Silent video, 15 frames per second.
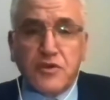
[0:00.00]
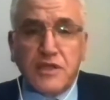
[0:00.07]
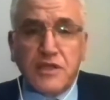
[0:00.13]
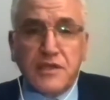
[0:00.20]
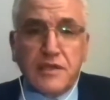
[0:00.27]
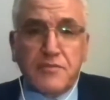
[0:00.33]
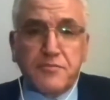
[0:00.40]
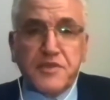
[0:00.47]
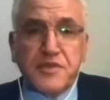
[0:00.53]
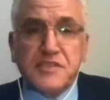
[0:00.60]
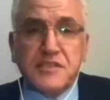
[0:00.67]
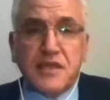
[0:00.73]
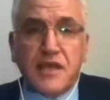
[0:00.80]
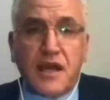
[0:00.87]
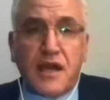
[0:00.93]
a
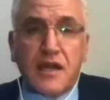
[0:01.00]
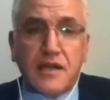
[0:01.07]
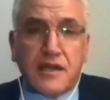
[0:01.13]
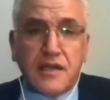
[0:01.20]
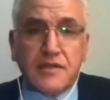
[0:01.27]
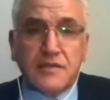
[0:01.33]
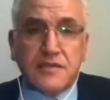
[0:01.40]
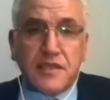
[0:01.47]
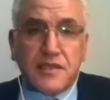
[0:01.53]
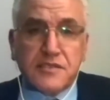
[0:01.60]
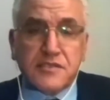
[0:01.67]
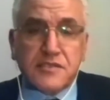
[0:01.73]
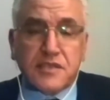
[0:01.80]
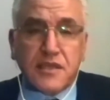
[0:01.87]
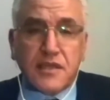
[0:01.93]
PCR
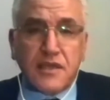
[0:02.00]
test,